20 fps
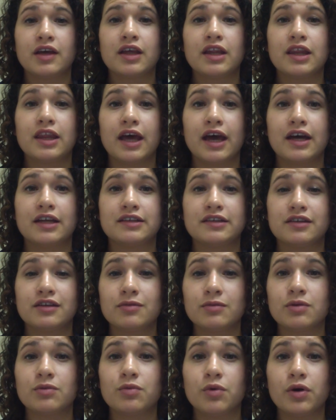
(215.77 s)
that the
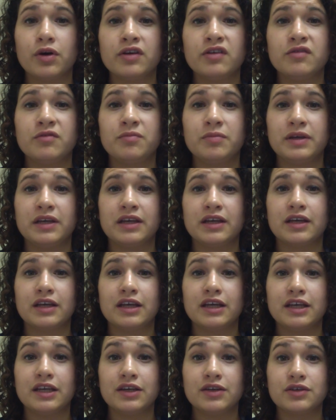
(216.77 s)
reward of being
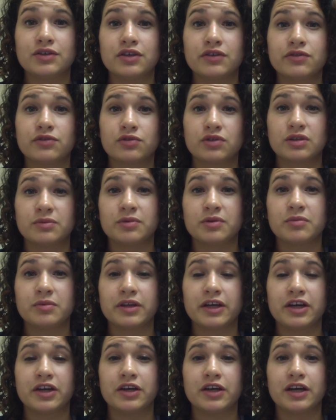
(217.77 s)
healed of cerebral
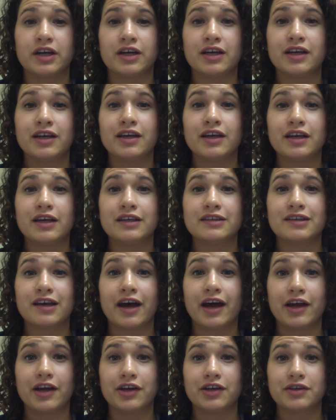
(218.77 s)
malaria is
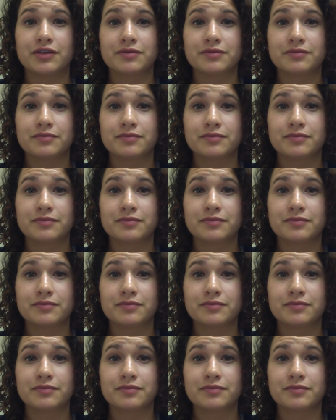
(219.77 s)
higher.